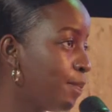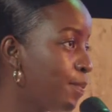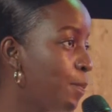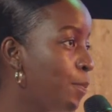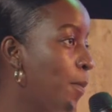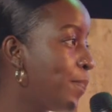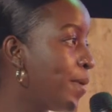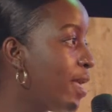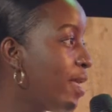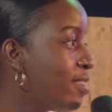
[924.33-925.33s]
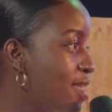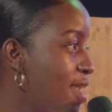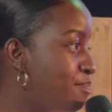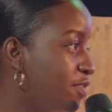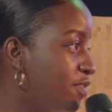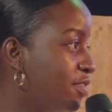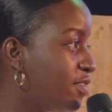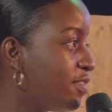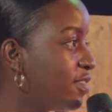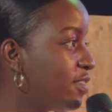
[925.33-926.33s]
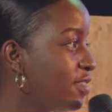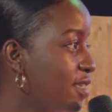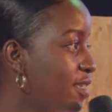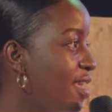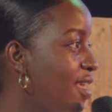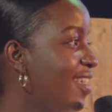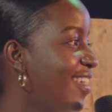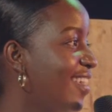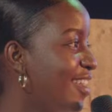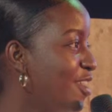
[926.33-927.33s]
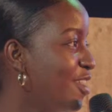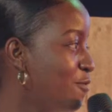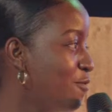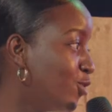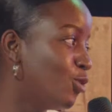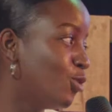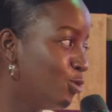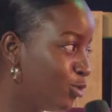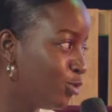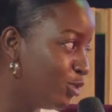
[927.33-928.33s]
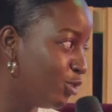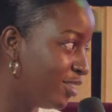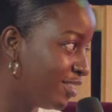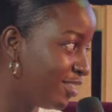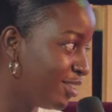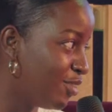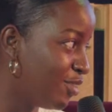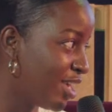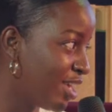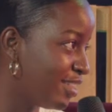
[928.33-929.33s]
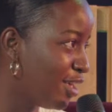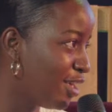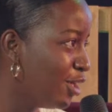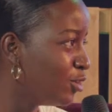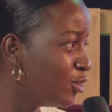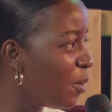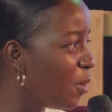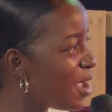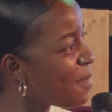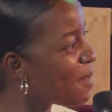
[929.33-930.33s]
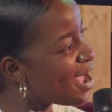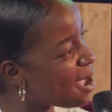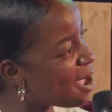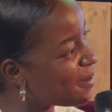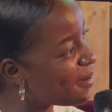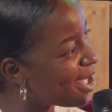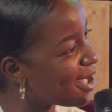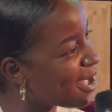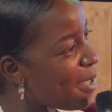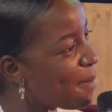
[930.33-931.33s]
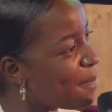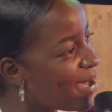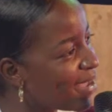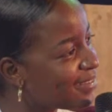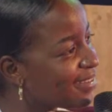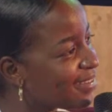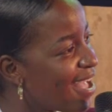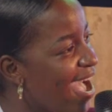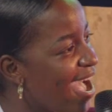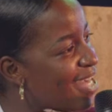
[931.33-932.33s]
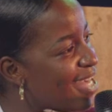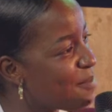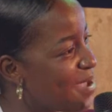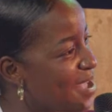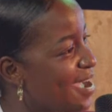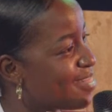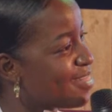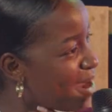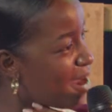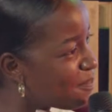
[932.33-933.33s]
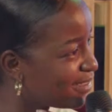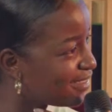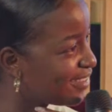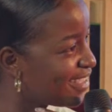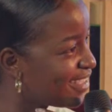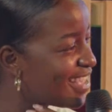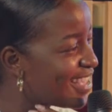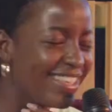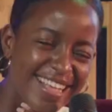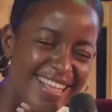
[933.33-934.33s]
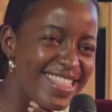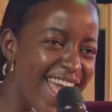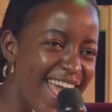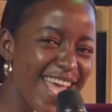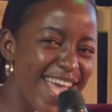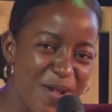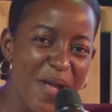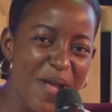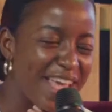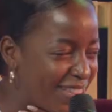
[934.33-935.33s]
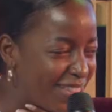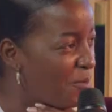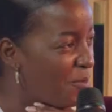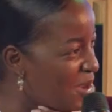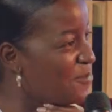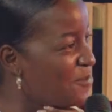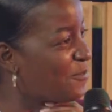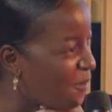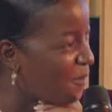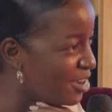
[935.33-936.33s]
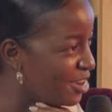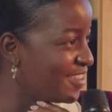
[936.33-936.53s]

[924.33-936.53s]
people pay therapists for solutions. You get. So me in my head, I'm like, but other than paying a therapist, is there anywhere in the Word of God